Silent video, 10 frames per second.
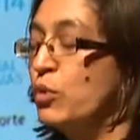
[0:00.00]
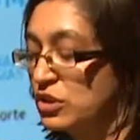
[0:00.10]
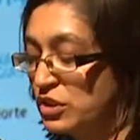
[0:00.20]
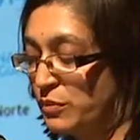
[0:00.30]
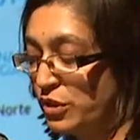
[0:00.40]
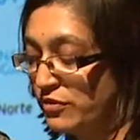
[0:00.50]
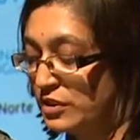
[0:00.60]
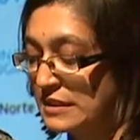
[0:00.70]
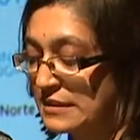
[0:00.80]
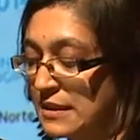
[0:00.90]
want to move
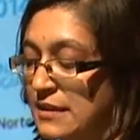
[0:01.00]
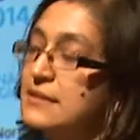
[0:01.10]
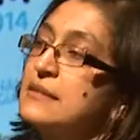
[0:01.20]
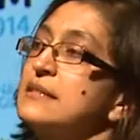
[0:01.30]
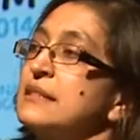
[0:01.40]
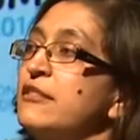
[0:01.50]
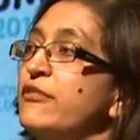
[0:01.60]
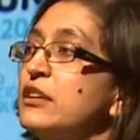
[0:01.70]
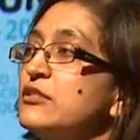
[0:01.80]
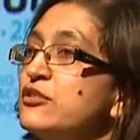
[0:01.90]
to discuss the
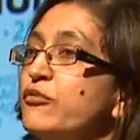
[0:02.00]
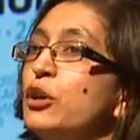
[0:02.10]
significance of